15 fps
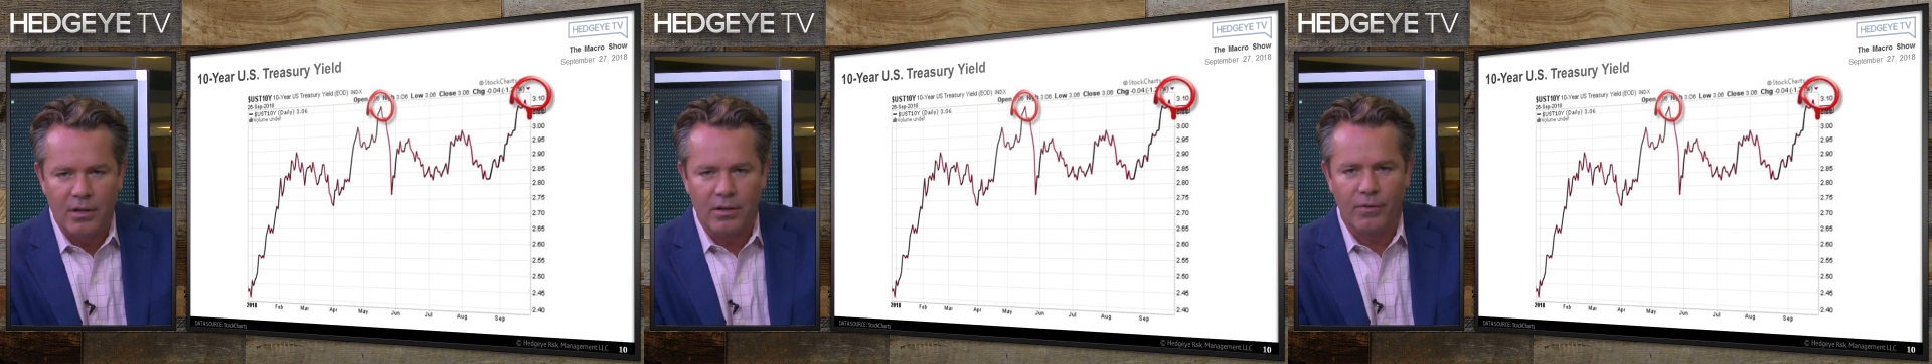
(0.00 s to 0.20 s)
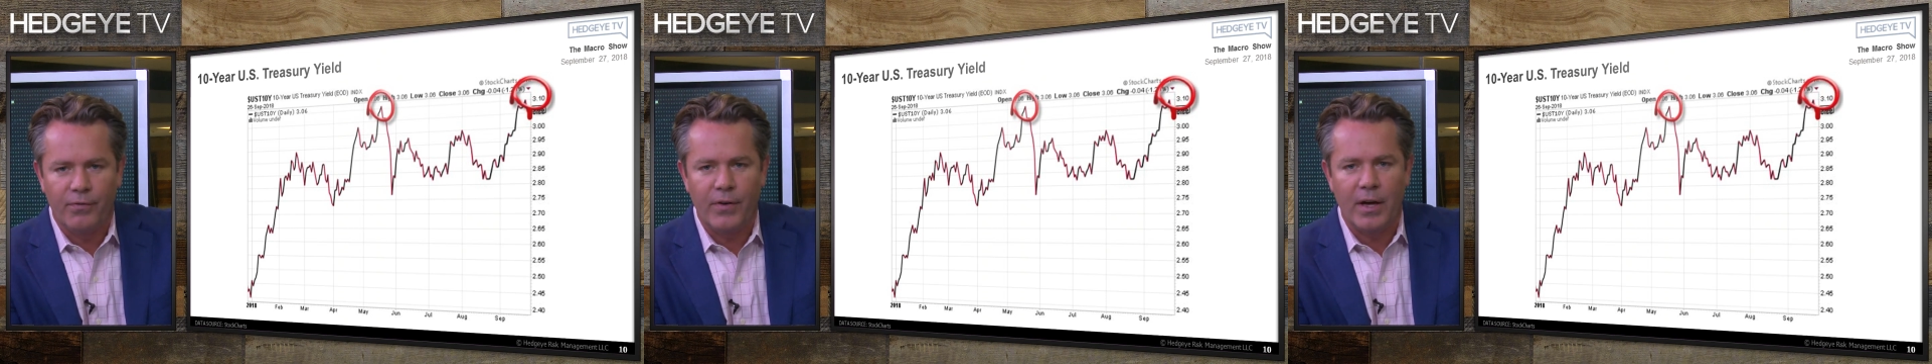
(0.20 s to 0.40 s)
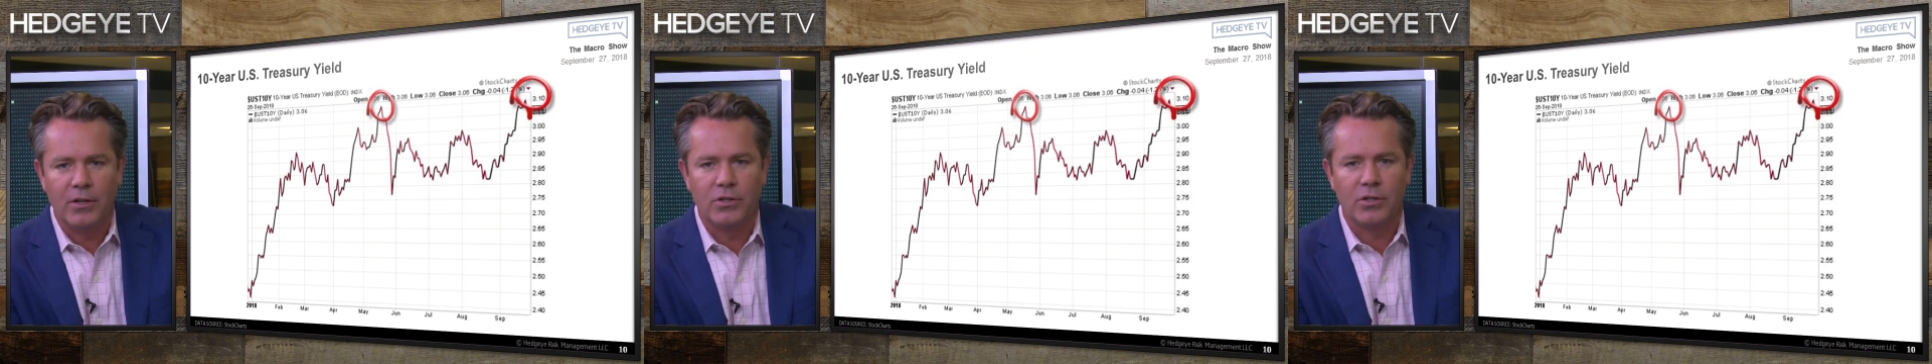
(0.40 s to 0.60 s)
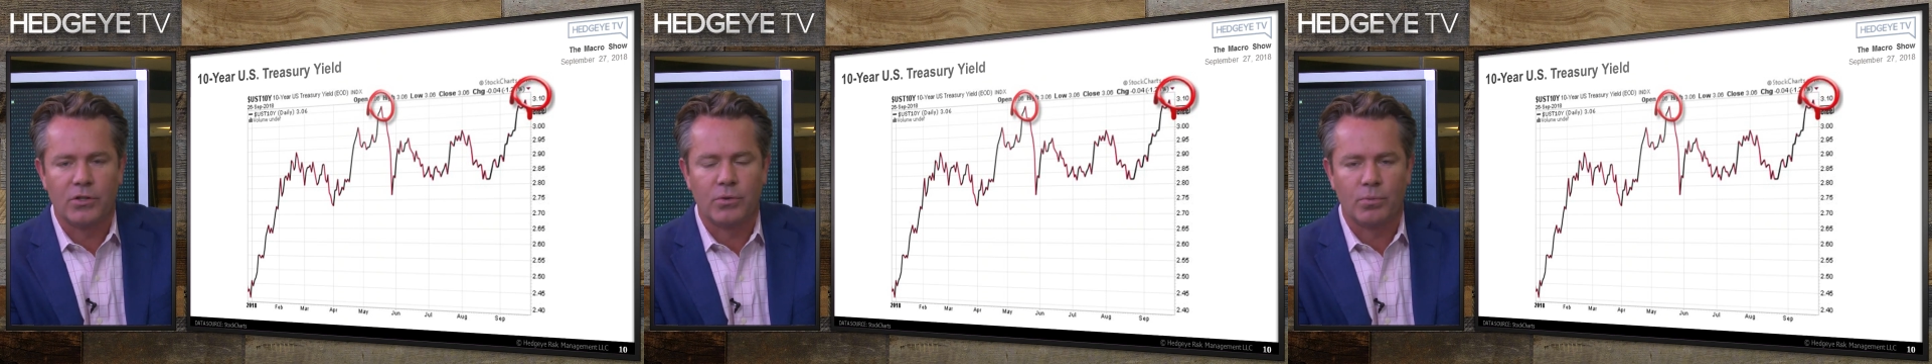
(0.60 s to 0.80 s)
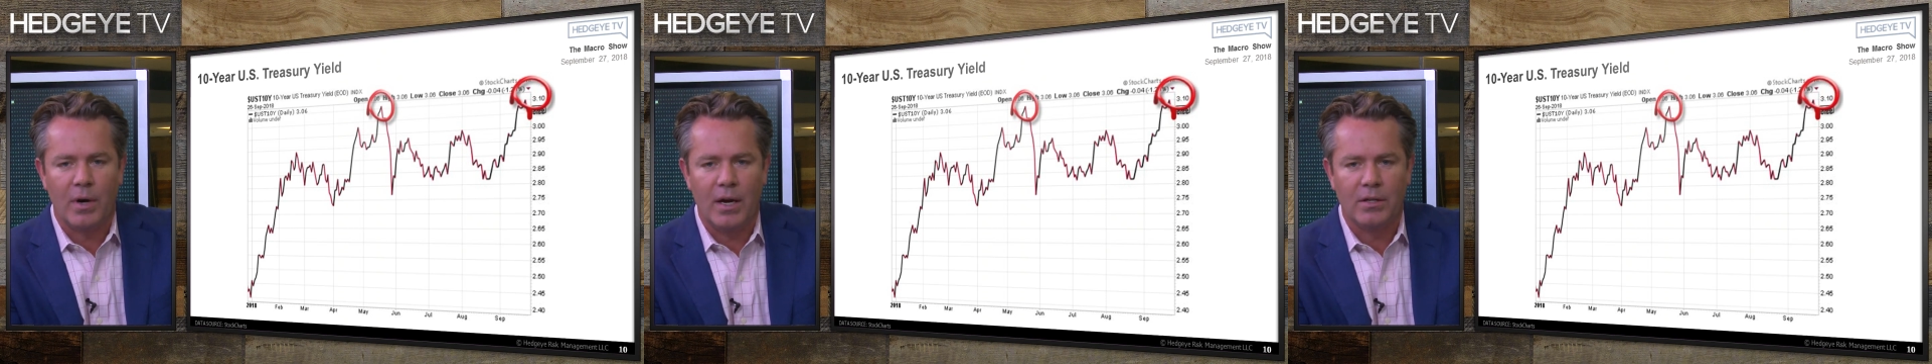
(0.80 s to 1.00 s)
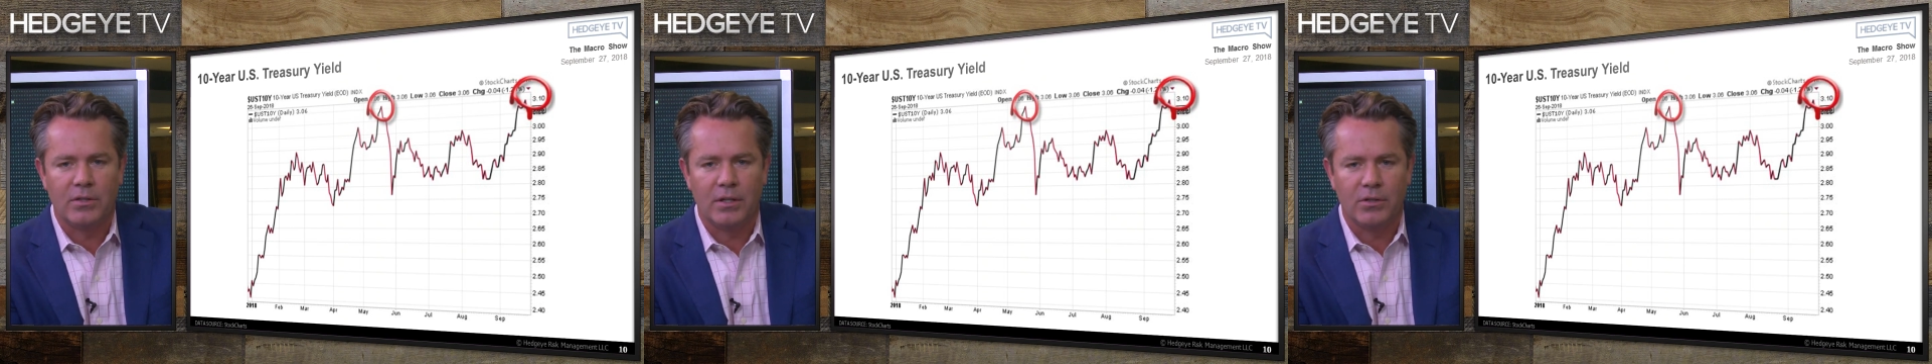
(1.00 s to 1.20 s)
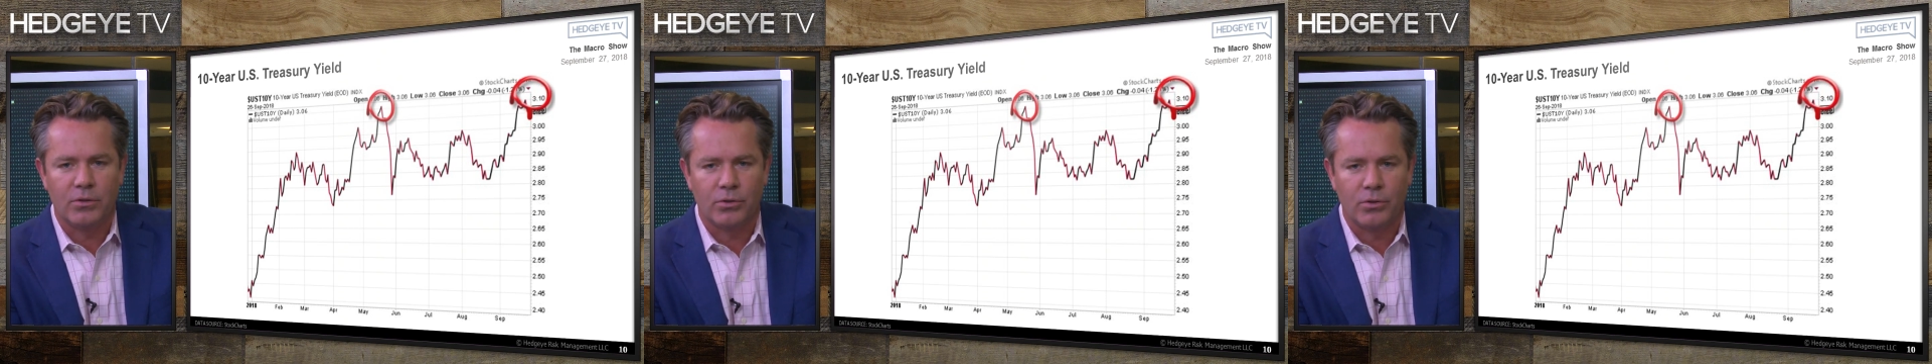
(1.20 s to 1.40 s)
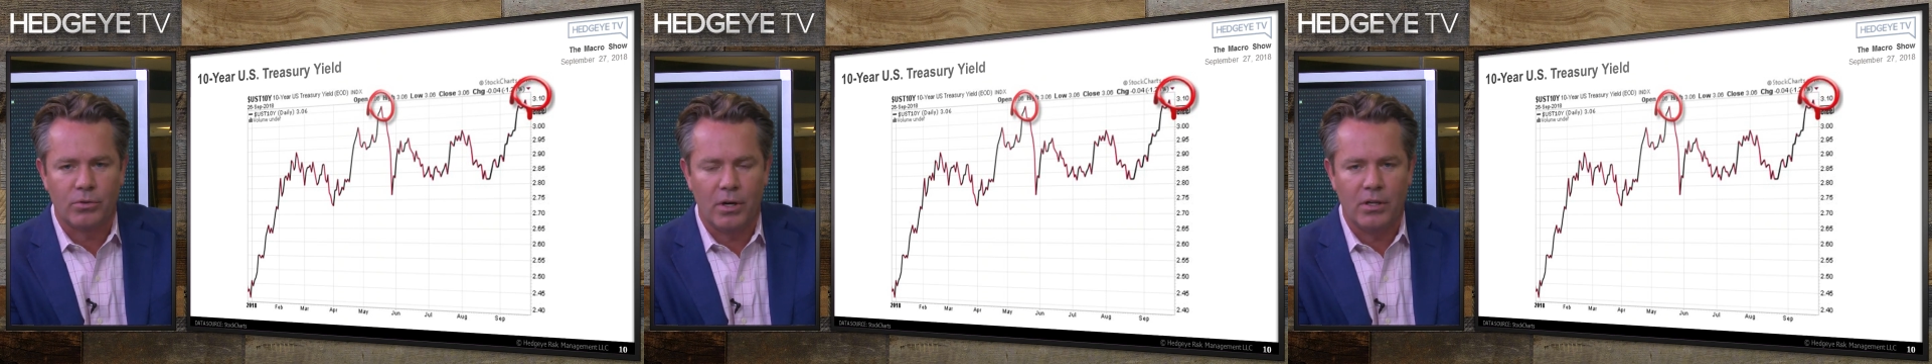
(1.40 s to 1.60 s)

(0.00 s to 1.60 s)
The Fed just raised interest